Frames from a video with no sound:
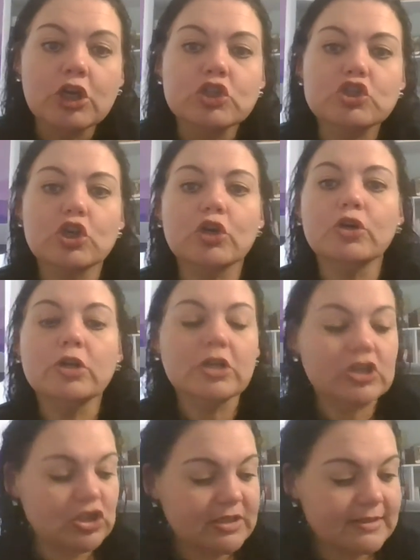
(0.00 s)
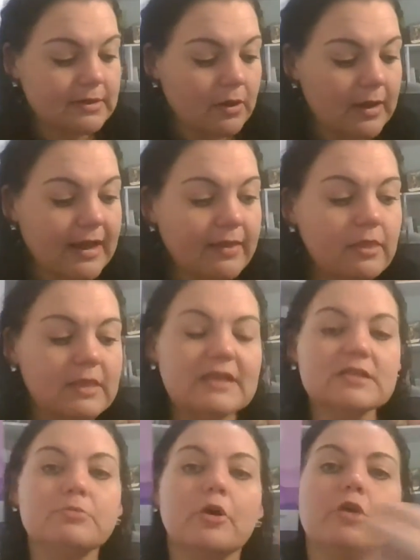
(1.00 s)
so just in
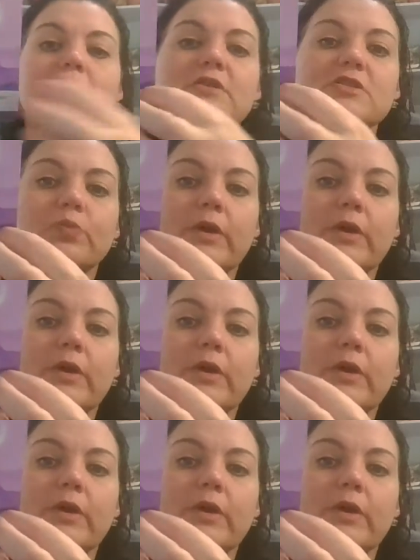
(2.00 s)
these moments